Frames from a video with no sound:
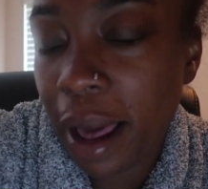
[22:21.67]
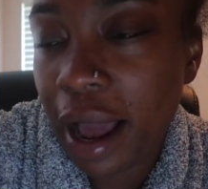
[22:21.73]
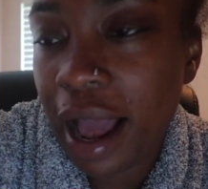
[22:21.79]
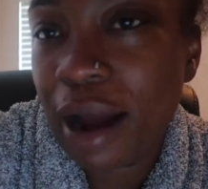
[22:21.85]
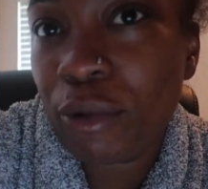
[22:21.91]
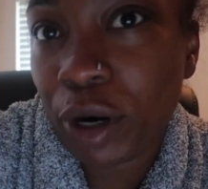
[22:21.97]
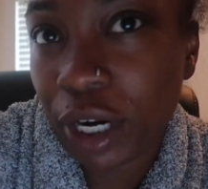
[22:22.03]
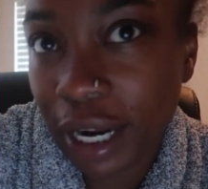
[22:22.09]

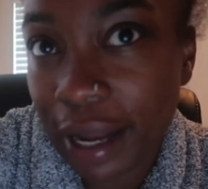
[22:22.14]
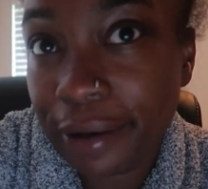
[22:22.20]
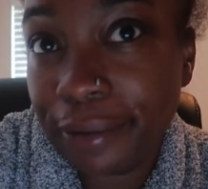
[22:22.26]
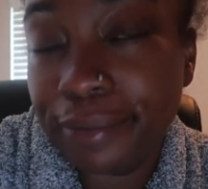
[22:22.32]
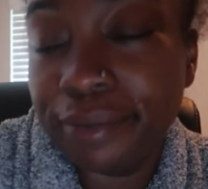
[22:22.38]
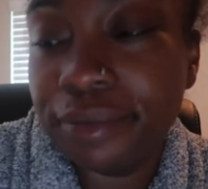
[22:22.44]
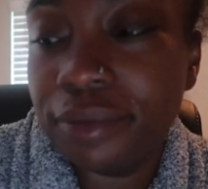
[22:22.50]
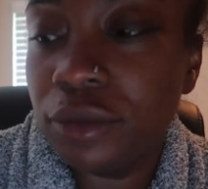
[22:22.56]
I work out,
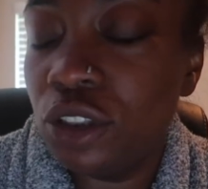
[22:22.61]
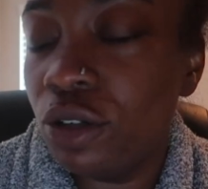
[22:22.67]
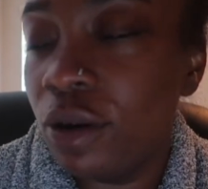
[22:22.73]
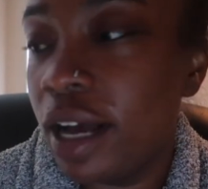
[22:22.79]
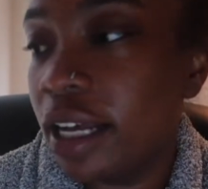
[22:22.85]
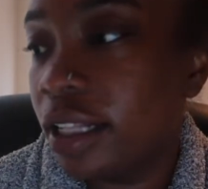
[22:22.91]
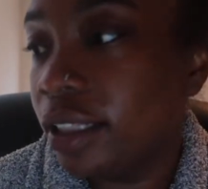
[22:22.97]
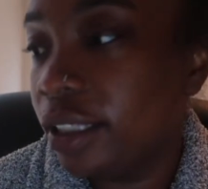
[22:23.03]
do
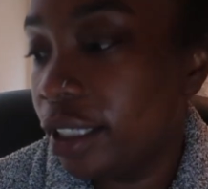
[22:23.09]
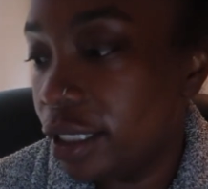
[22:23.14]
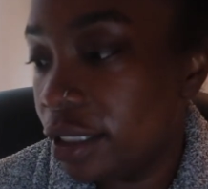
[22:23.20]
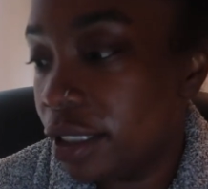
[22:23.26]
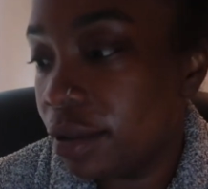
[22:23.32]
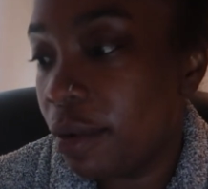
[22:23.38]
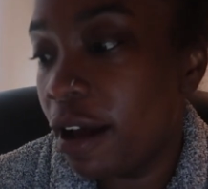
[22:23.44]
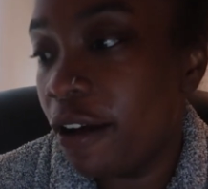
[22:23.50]
I
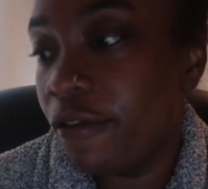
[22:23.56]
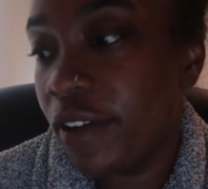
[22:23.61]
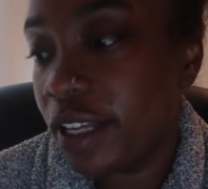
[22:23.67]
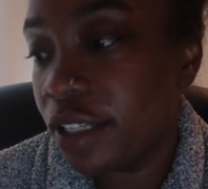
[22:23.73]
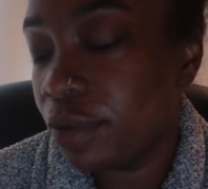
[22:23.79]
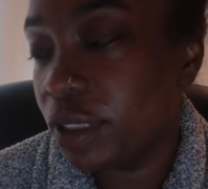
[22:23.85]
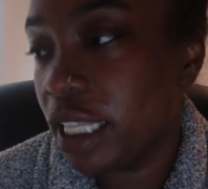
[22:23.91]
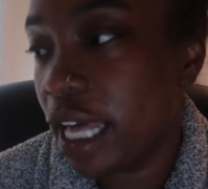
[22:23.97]
cleanse my
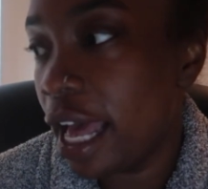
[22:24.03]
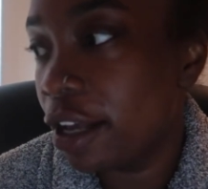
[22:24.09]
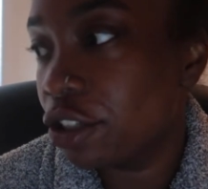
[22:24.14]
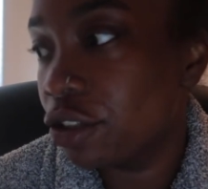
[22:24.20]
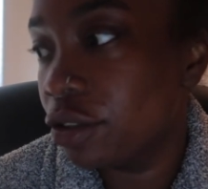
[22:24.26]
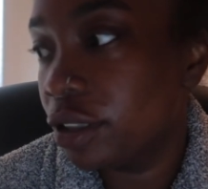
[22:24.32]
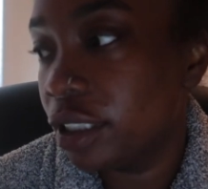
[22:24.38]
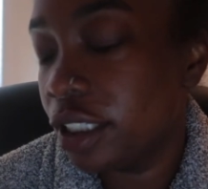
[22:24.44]
face with the
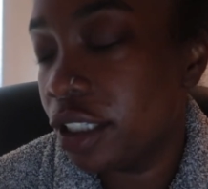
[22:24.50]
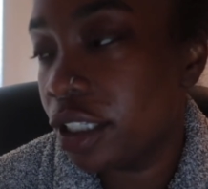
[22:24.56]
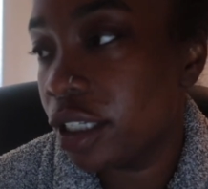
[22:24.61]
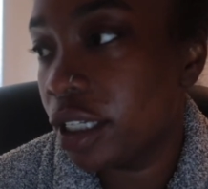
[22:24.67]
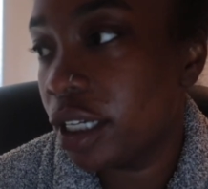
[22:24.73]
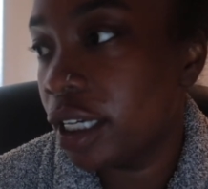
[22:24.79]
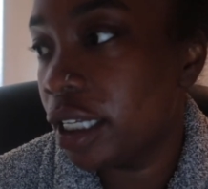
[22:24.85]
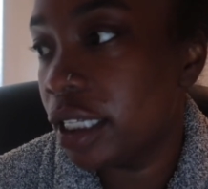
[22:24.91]
actual
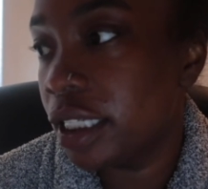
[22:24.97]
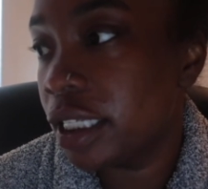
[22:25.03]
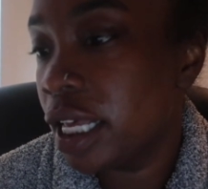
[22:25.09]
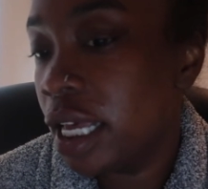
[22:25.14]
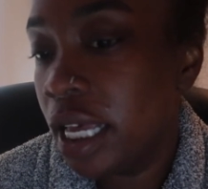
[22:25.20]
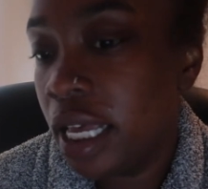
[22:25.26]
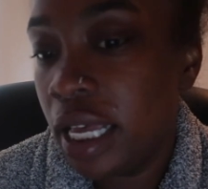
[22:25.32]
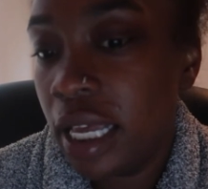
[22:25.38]
cleanser? Cause
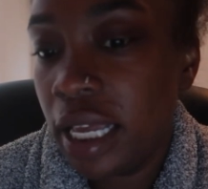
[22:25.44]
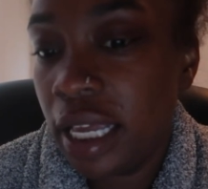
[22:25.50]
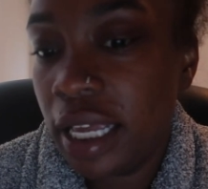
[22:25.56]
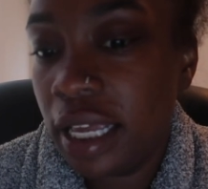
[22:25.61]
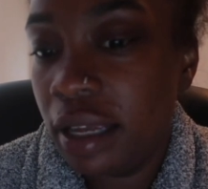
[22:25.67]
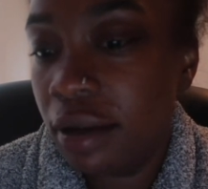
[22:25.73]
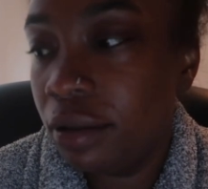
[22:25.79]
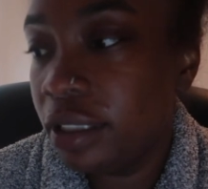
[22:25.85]

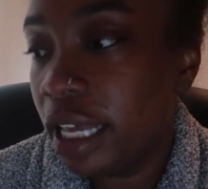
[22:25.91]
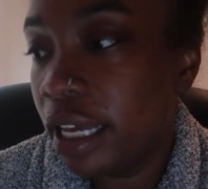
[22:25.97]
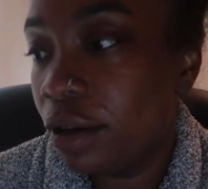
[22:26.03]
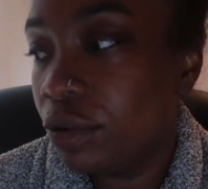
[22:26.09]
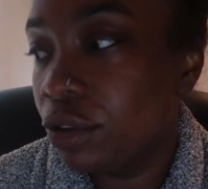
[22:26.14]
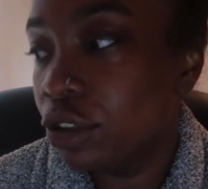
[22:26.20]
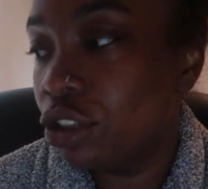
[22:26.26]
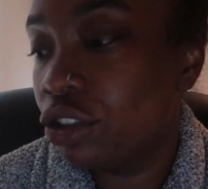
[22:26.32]
it
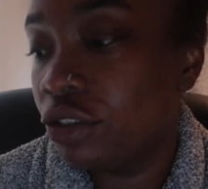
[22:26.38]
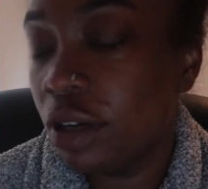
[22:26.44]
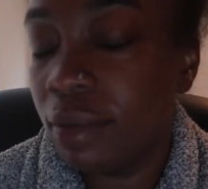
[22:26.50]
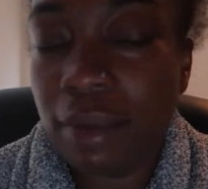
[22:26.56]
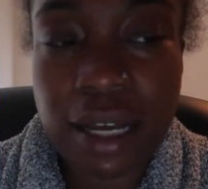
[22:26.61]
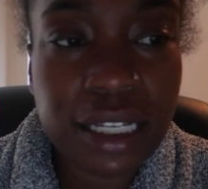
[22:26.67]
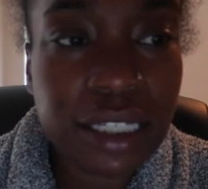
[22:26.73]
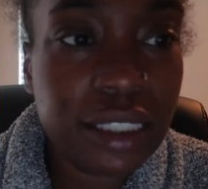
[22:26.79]
like will
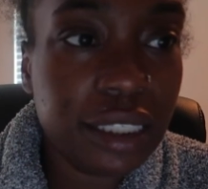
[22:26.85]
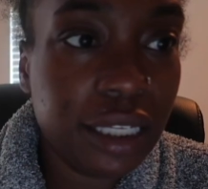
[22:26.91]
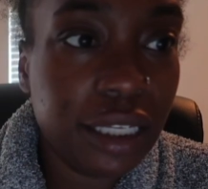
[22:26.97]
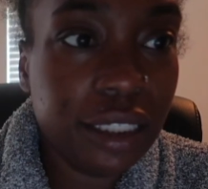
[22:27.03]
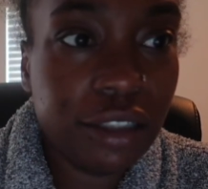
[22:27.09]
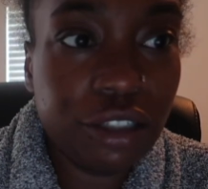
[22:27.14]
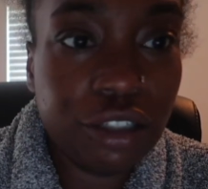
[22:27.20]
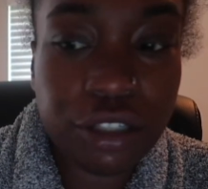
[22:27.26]
strip my
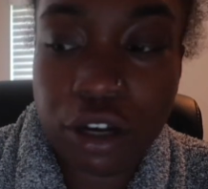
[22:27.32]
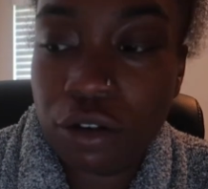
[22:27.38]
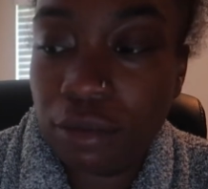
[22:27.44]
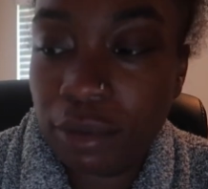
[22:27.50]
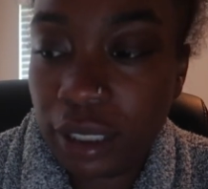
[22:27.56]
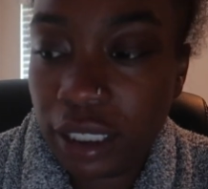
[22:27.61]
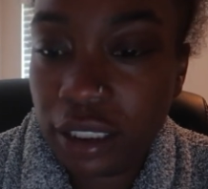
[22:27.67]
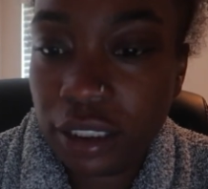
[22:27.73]
skin so
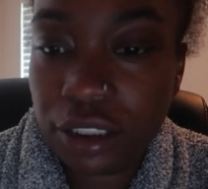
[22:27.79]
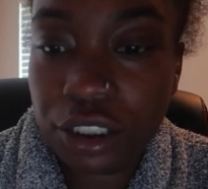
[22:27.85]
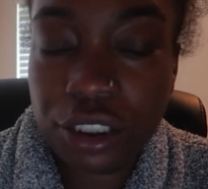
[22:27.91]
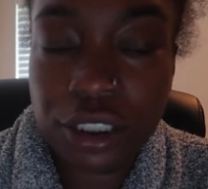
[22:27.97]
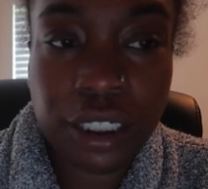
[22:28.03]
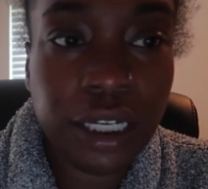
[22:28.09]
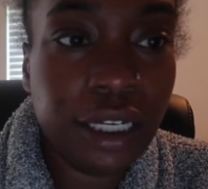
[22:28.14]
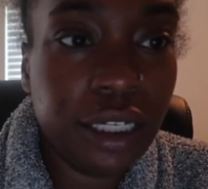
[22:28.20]

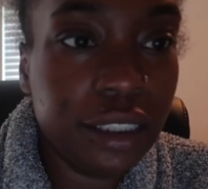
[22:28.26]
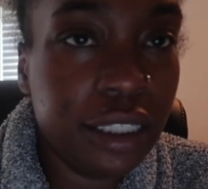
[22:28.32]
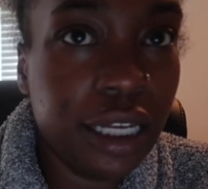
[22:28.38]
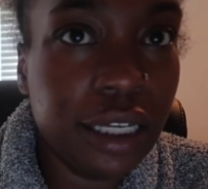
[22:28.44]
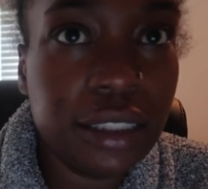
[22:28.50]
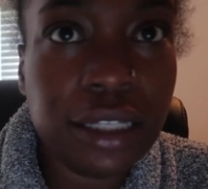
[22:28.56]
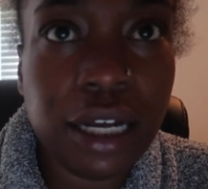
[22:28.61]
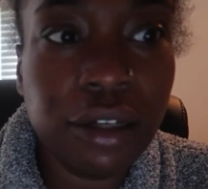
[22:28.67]
much and it
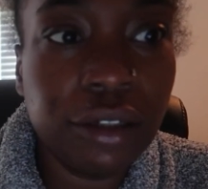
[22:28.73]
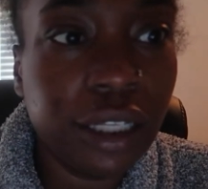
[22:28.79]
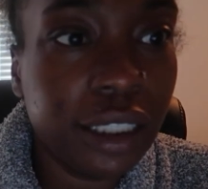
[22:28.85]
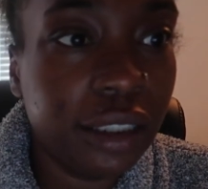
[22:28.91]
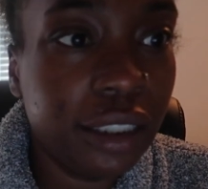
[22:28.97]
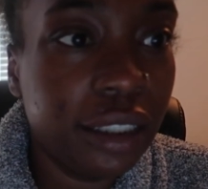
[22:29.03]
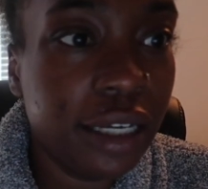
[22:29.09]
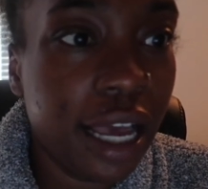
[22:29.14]
takes out
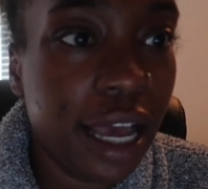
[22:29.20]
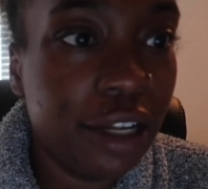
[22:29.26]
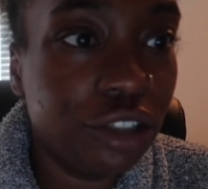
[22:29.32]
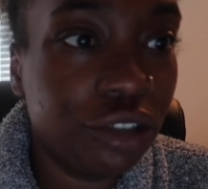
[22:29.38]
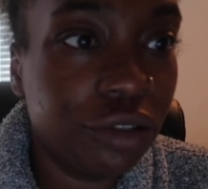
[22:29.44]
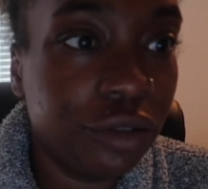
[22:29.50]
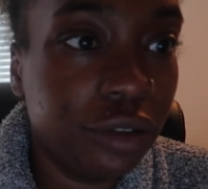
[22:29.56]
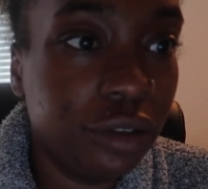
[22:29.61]
like the
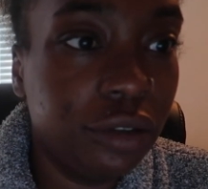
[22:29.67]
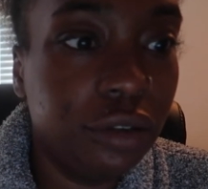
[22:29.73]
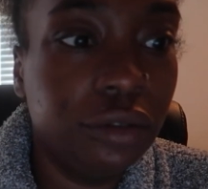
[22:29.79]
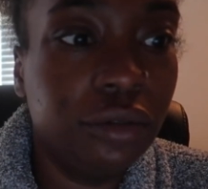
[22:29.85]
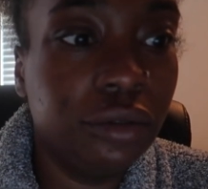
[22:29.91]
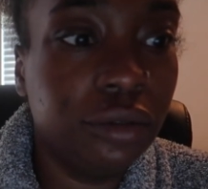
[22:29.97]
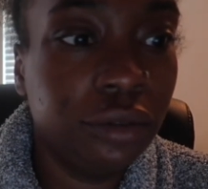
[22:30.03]
natural,